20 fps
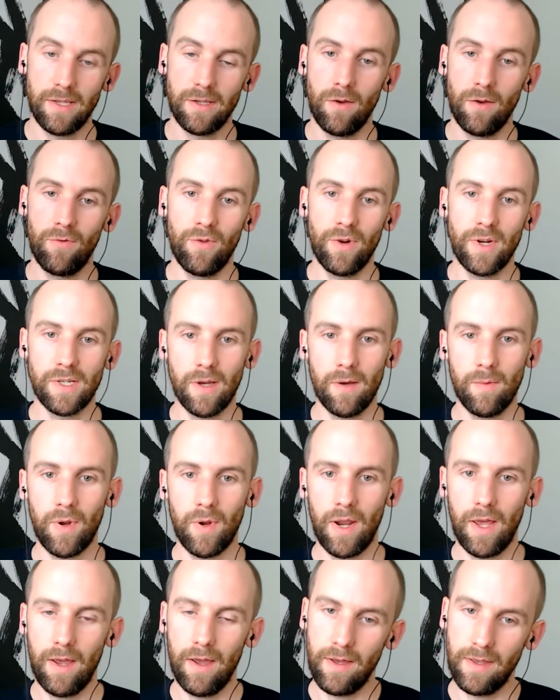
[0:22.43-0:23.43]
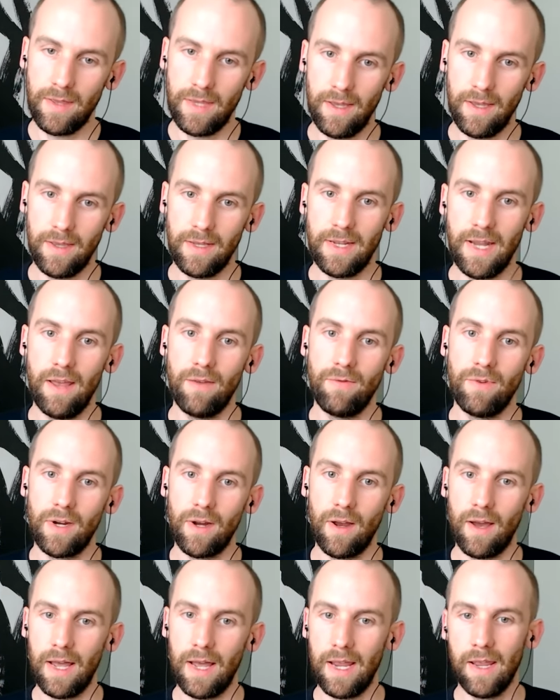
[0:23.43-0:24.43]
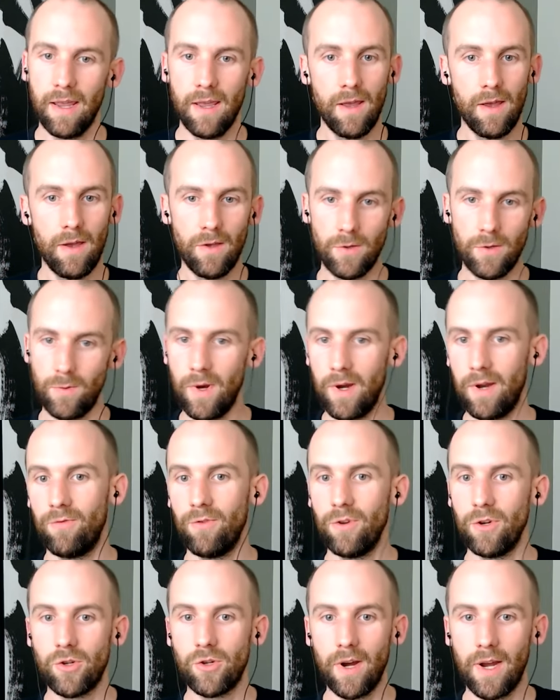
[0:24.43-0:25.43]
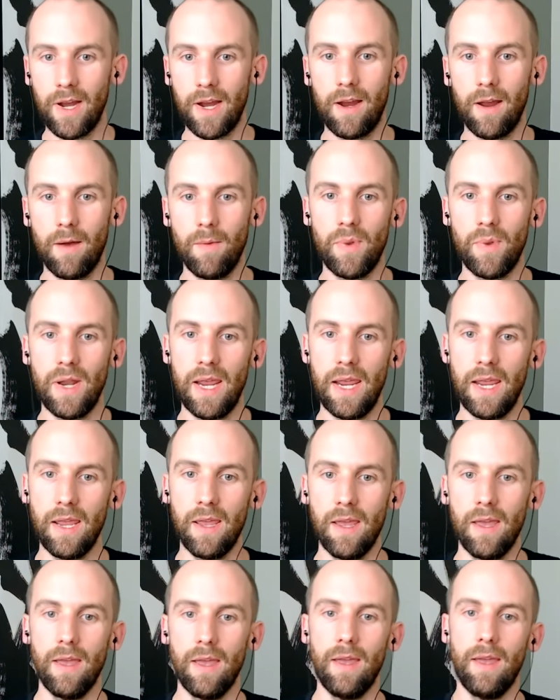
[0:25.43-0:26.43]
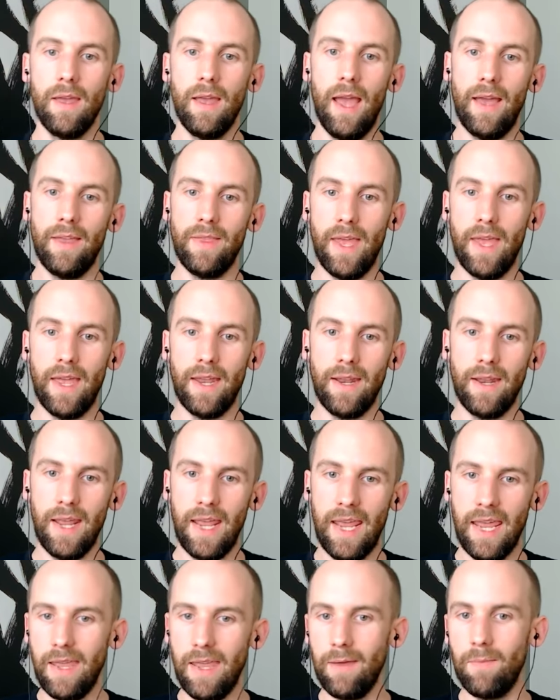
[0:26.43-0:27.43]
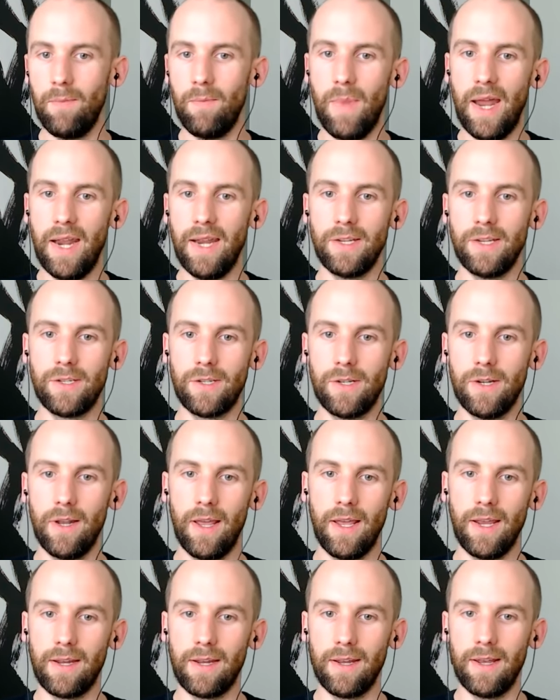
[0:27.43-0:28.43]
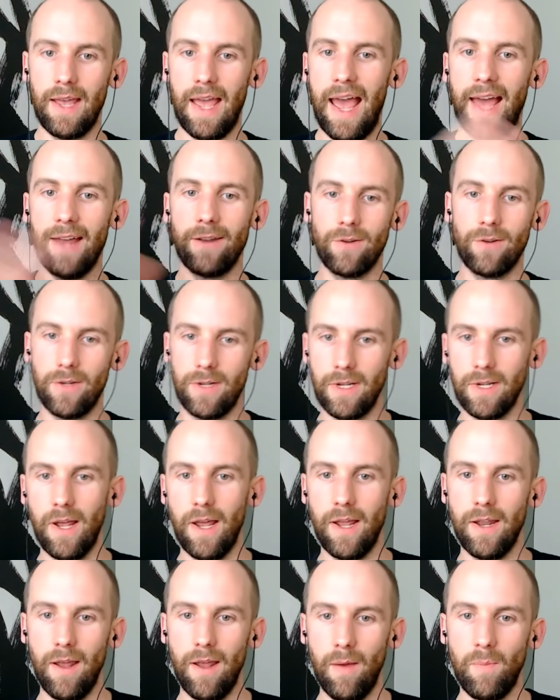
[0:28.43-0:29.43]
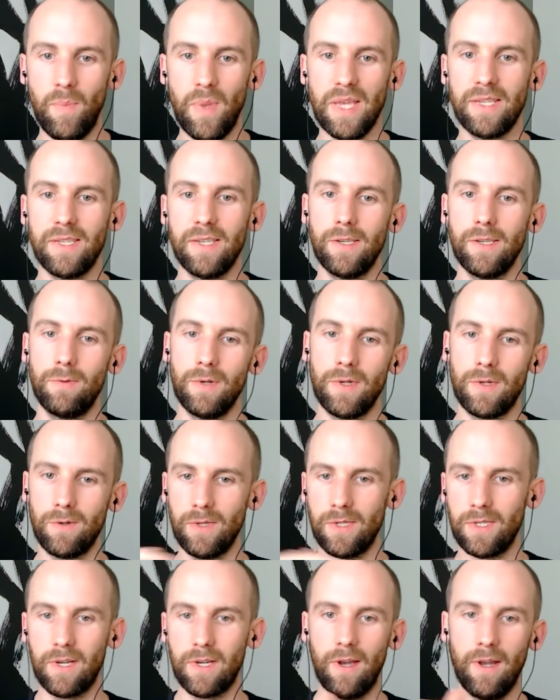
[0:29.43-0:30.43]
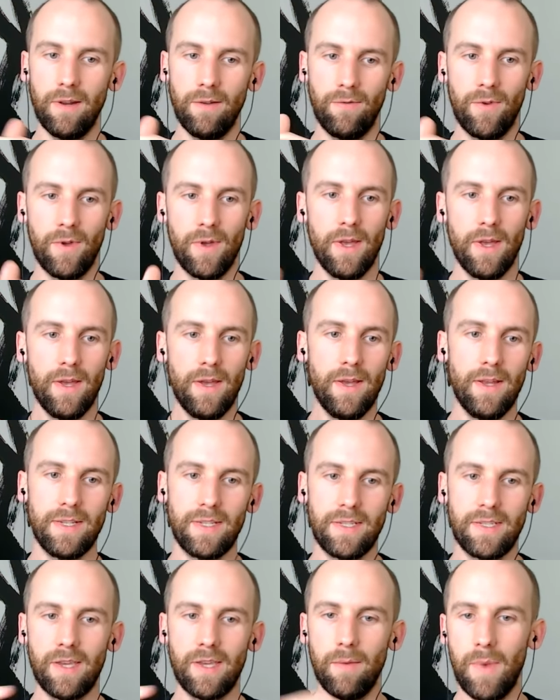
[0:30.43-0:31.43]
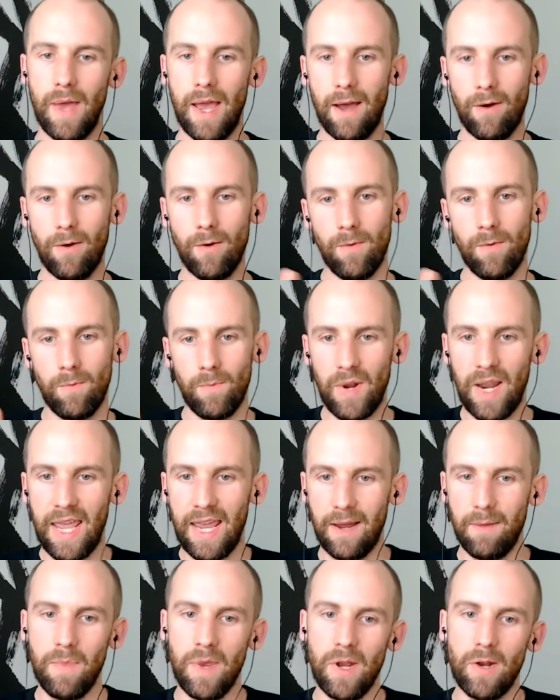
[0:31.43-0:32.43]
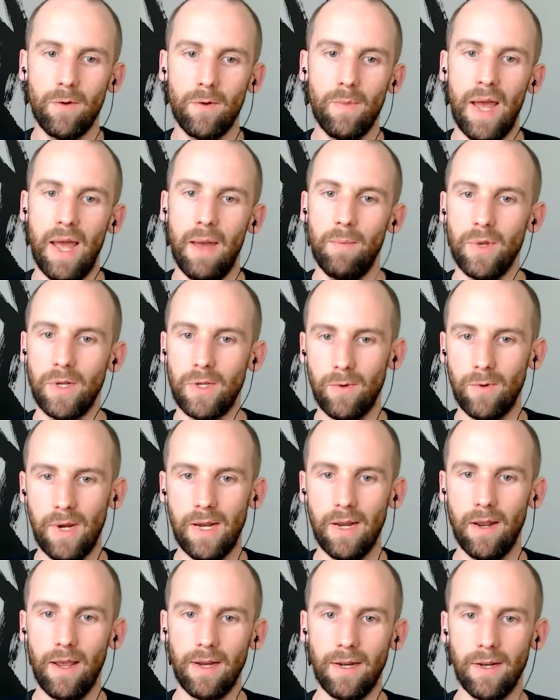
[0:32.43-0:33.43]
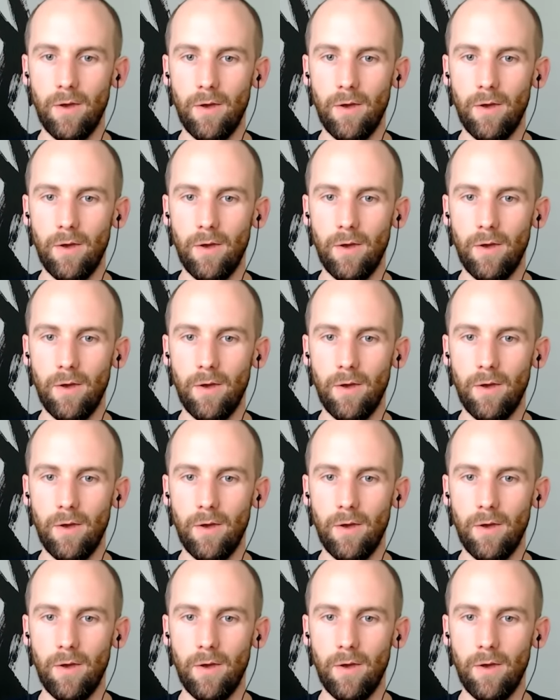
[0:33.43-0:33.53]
So, for example, I heard the other day of a guy who was working for a trucking company and then he managed to like add on a, a business which was kind of somehow playing a middleman between like